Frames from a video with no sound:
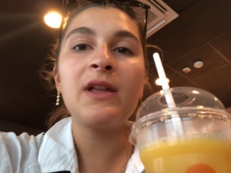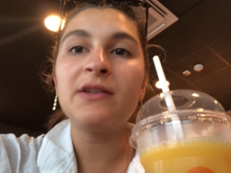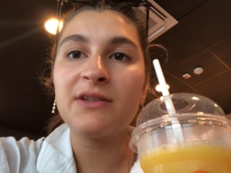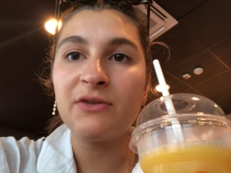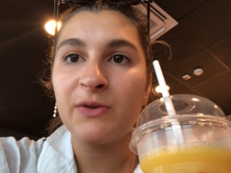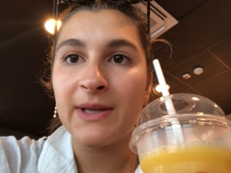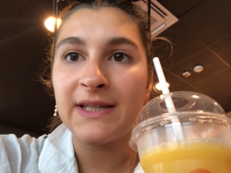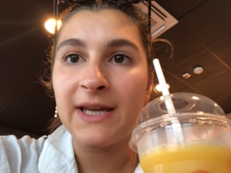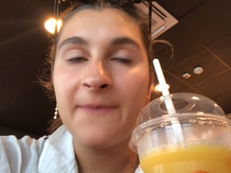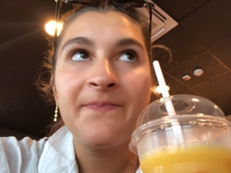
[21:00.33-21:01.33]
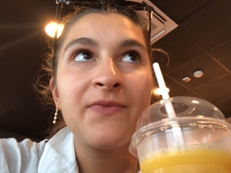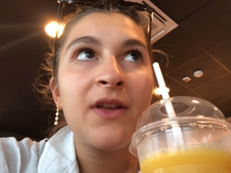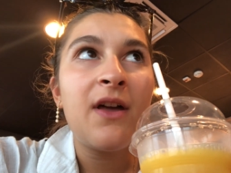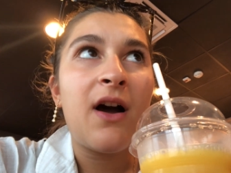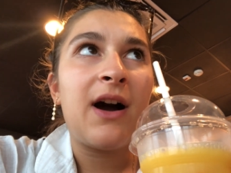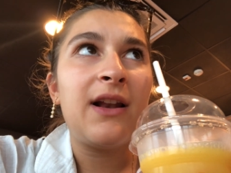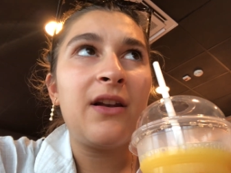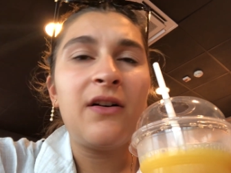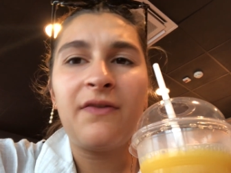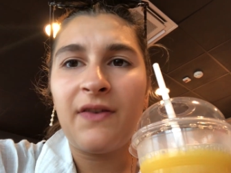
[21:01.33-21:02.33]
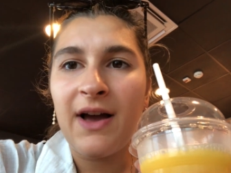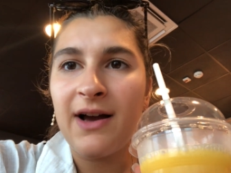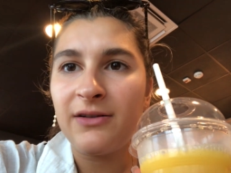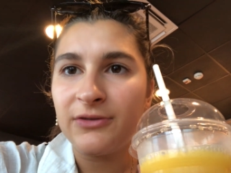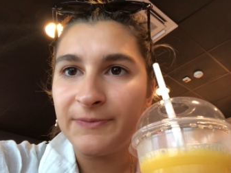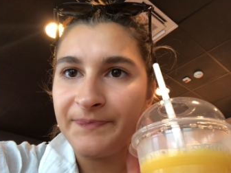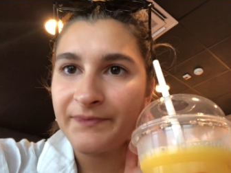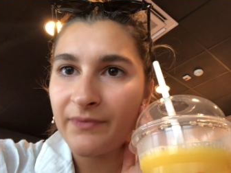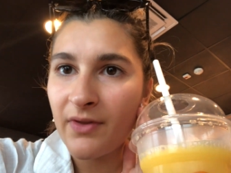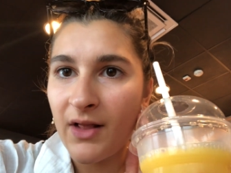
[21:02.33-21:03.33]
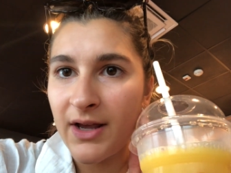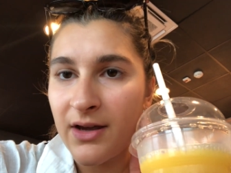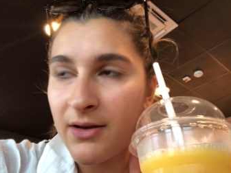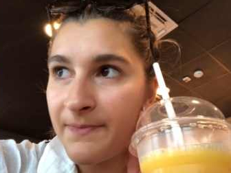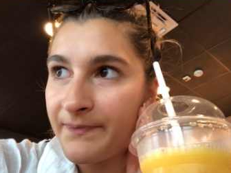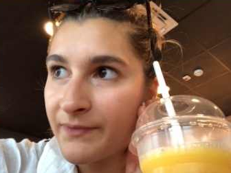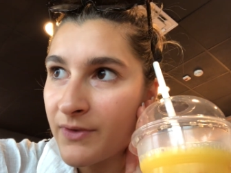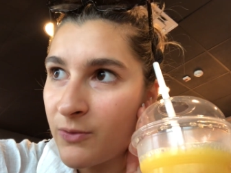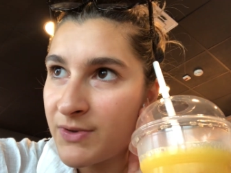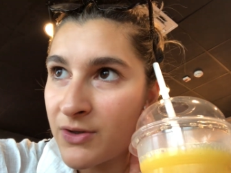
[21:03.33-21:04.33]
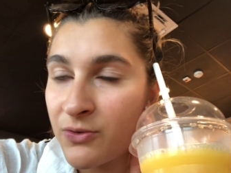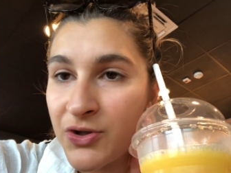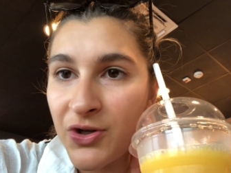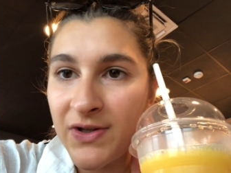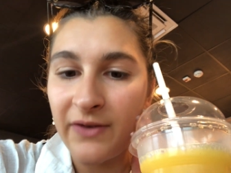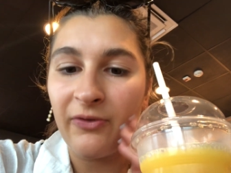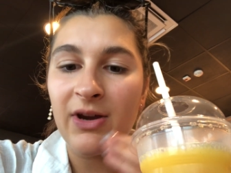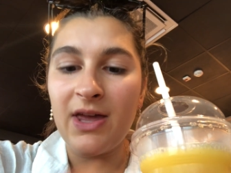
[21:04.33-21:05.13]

Still sweaty. I love how, like, what's it called, duty free